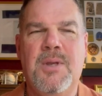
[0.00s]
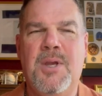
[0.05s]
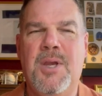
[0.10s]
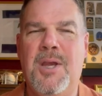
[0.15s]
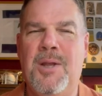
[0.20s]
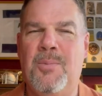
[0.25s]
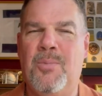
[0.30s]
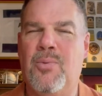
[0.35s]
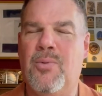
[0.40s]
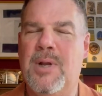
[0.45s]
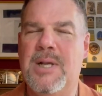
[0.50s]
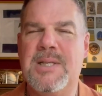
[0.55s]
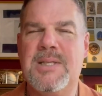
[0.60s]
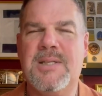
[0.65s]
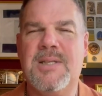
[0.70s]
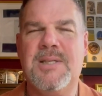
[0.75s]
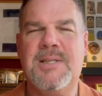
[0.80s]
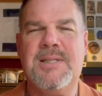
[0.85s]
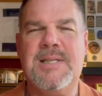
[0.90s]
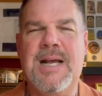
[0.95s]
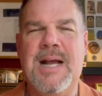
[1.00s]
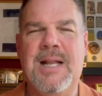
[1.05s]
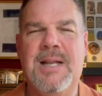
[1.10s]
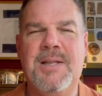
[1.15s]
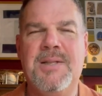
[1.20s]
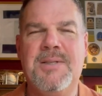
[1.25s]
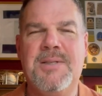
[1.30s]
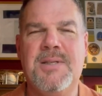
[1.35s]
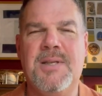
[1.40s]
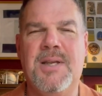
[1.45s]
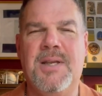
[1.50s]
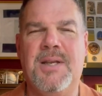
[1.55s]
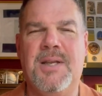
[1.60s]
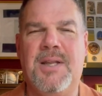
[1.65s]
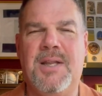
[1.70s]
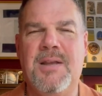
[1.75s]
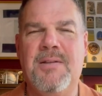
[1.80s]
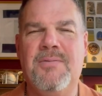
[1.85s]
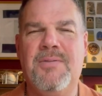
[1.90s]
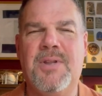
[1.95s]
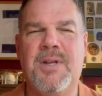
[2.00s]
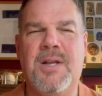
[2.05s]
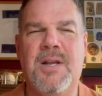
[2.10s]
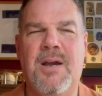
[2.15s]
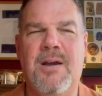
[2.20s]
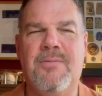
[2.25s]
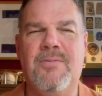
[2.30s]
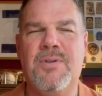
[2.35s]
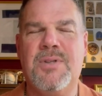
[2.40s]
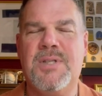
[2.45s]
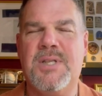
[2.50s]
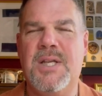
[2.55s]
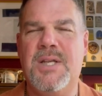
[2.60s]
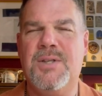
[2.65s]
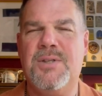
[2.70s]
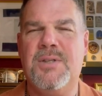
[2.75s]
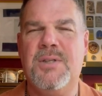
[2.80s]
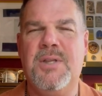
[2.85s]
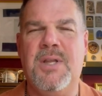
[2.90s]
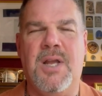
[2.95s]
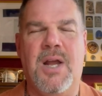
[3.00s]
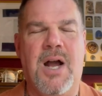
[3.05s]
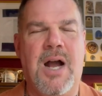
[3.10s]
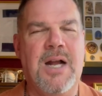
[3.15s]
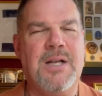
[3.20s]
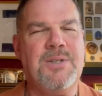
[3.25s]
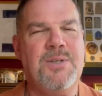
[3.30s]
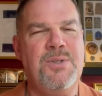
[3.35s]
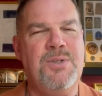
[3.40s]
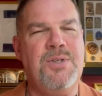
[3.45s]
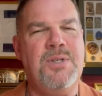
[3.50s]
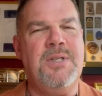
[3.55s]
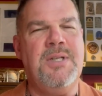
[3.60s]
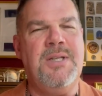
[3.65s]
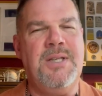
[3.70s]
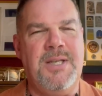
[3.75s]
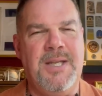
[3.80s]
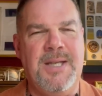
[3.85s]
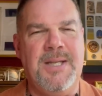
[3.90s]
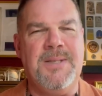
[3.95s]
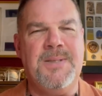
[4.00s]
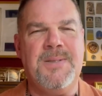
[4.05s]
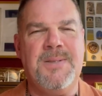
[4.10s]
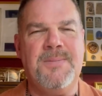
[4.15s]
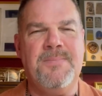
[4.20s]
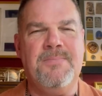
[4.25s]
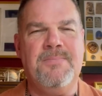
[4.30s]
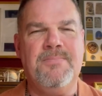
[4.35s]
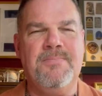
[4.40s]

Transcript: Embrace the silence and give the conversation the oxygen it needs.